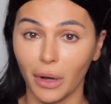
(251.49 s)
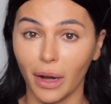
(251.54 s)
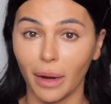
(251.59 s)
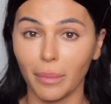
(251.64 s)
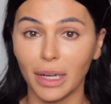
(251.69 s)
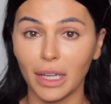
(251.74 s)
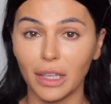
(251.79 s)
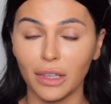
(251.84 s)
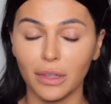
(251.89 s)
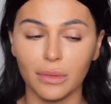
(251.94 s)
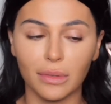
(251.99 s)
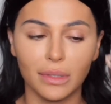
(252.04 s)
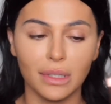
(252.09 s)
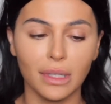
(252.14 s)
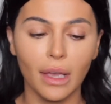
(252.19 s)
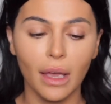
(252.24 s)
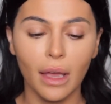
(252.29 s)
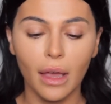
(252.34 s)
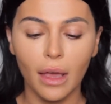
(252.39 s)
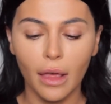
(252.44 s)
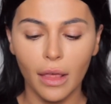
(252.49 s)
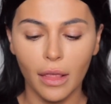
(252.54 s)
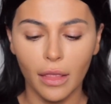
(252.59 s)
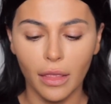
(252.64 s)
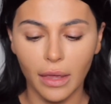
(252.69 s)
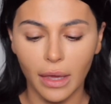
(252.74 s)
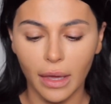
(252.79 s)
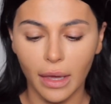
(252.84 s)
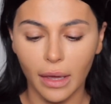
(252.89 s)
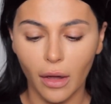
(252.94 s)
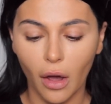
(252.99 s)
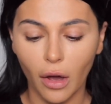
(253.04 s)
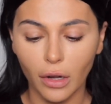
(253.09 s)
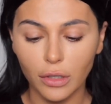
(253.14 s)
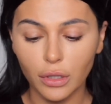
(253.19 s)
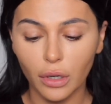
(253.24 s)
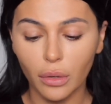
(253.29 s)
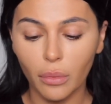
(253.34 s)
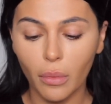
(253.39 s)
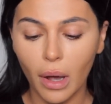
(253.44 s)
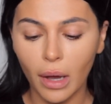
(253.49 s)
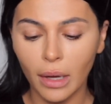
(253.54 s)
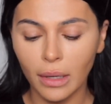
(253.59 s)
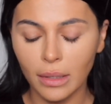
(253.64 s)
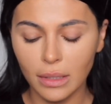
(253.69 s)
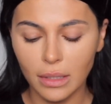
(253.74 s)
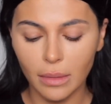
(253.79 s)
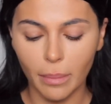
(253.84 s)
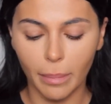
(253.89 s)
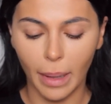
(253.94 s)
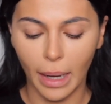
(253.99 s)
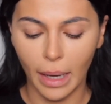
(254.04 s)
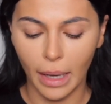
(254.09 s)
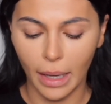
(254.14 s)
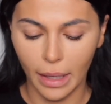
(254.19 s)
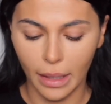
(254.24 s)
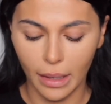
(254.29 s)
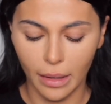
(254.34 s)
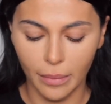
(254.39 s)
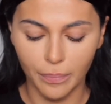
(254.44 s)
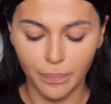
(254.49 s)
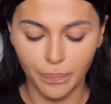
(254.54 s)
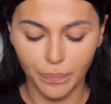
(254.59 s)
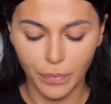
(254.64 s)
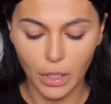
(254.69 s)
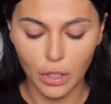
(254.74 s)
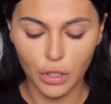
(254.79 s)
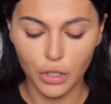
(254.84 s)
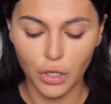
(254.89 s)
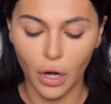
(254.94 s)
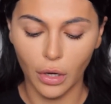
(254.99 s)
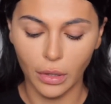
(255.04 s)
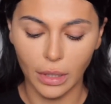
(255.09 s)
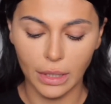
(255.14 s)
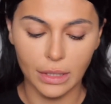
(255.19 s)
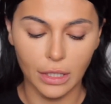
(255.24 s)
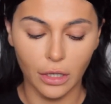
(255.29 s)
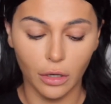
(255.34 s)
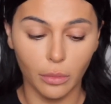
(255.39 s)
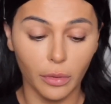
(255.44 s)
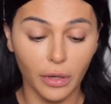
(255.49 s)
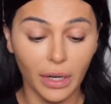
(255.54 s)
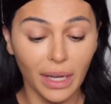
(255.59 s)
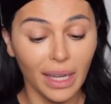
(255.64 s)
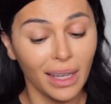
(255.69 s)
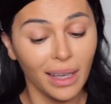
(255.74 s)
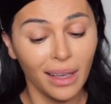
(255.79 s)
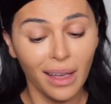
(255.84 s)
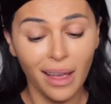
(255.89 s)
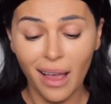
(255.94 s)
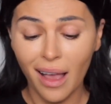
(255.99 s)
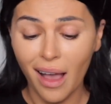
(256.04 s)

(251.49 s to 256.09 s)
I'm gonna use the Contour Wand by Charlotte Tilbury.